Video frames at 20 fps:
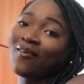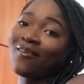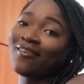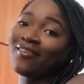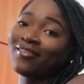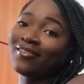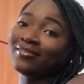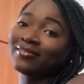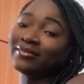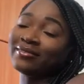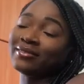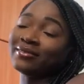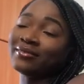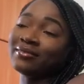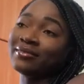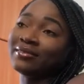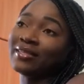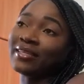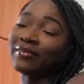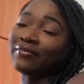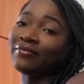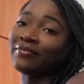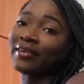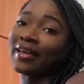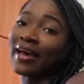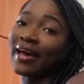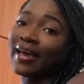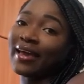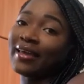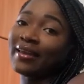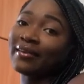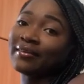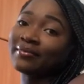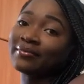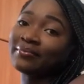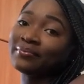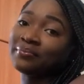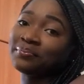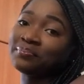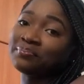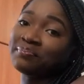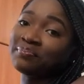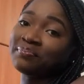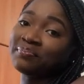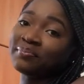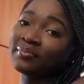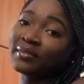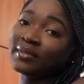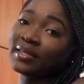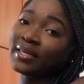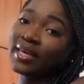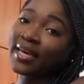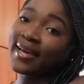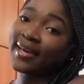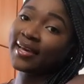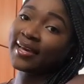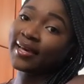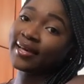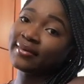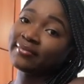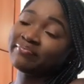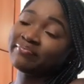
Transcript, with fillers: on the flight yeah.